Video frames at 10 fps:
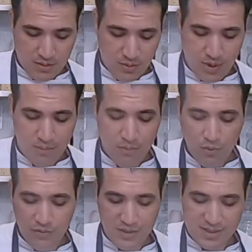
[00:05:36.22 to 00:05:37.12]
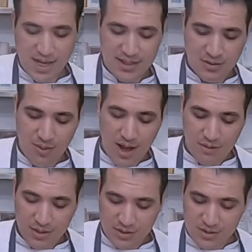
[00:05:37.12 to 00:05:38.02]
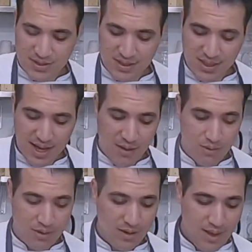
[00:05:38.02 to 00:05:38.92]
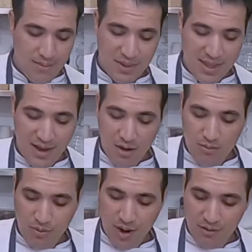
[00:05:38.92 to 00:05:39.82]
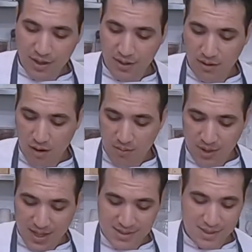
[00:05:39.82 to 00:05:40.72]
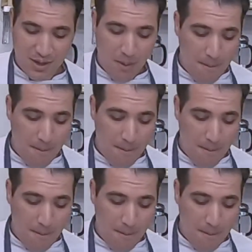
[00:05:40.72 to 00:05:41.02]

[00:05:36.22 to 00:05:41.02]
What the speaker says: We want to move these guys around, and you'll see now, I mean, they are browning and caramelizing